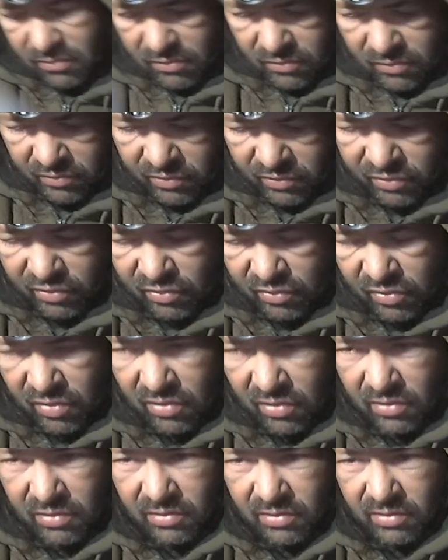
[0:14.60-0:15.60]
what you
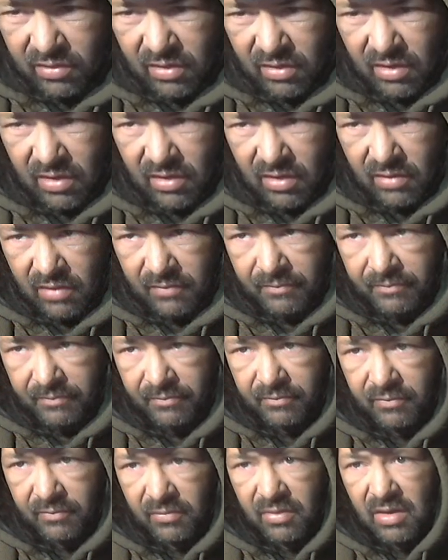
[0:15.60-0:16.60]
call it,
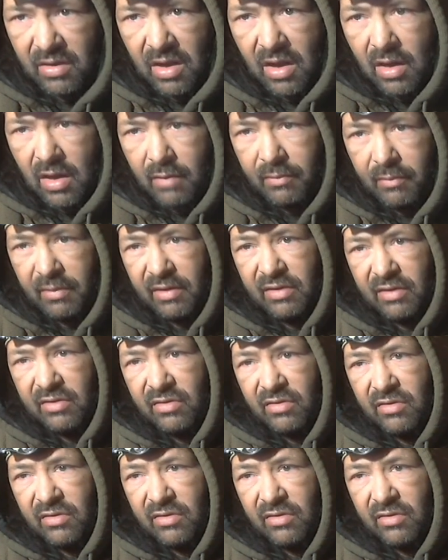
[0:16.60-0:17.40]
comics,